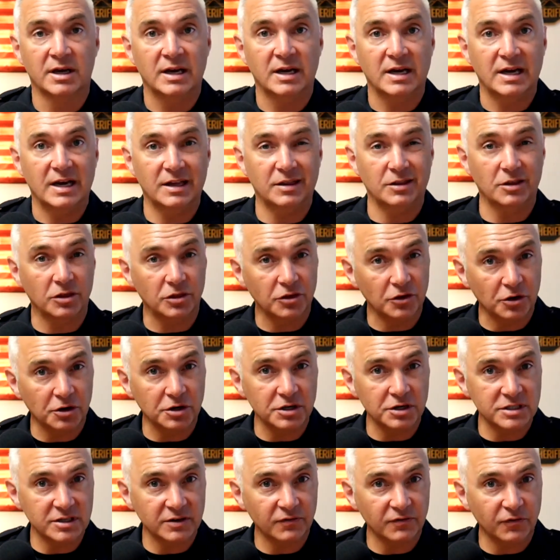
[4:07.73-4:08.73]
And the third
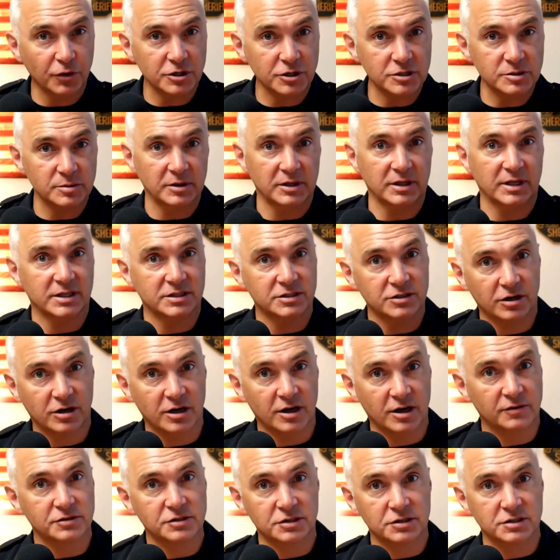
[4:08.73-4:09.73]
is enforcement. That's our
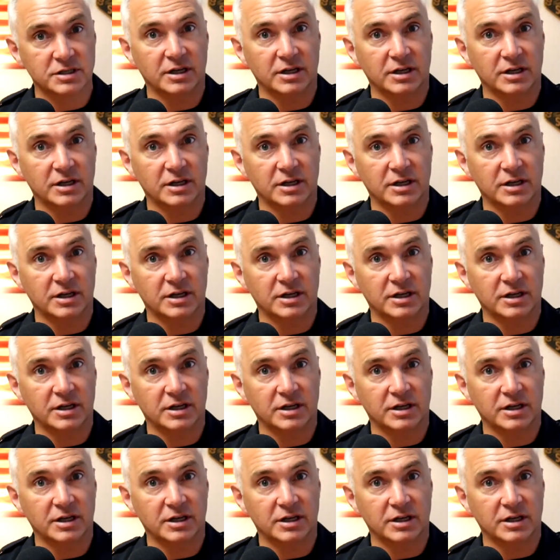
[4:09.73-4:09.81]
officers